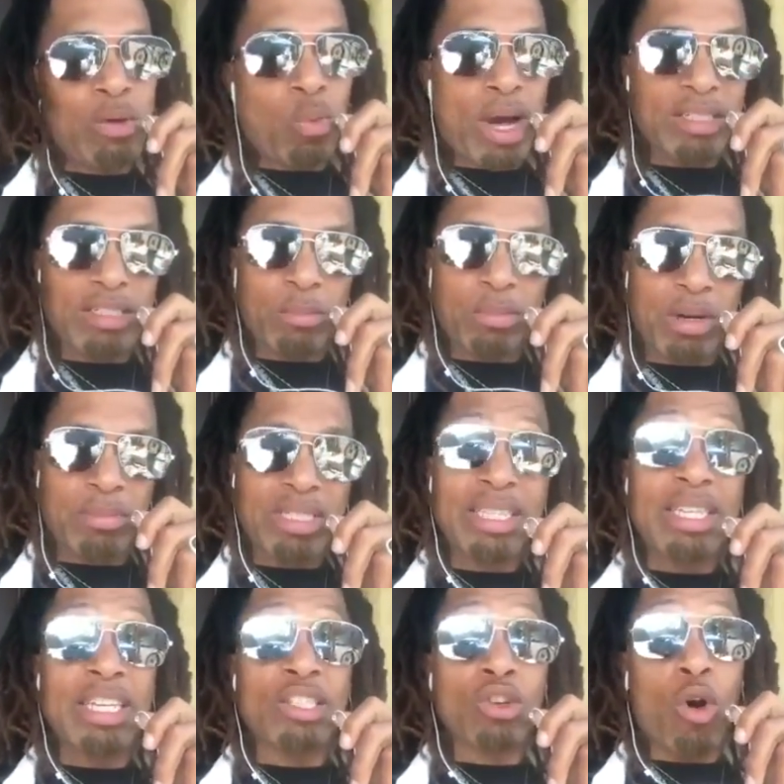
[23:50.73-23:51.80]
white
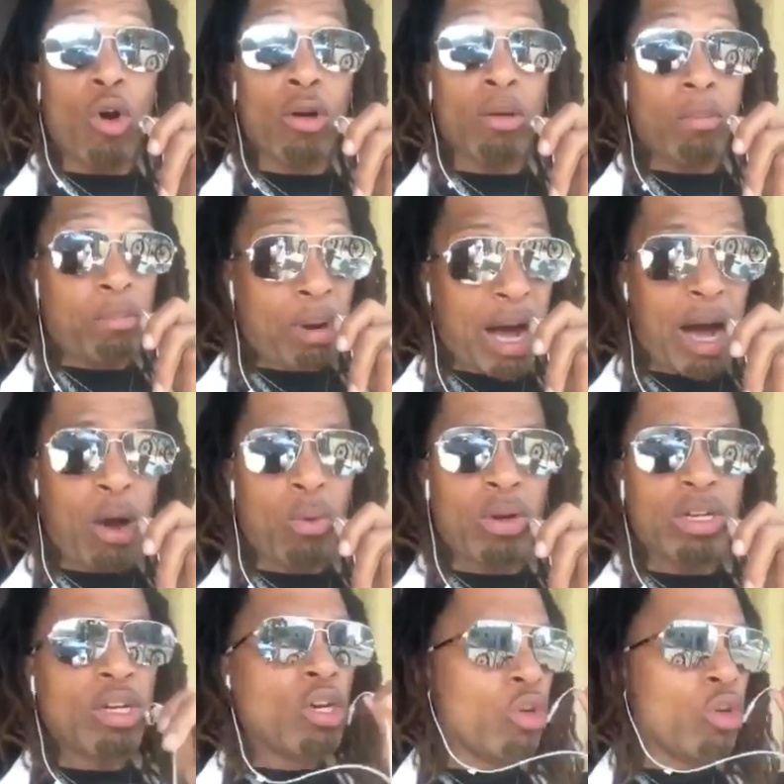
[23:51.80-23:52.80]
supremacy. It's called power.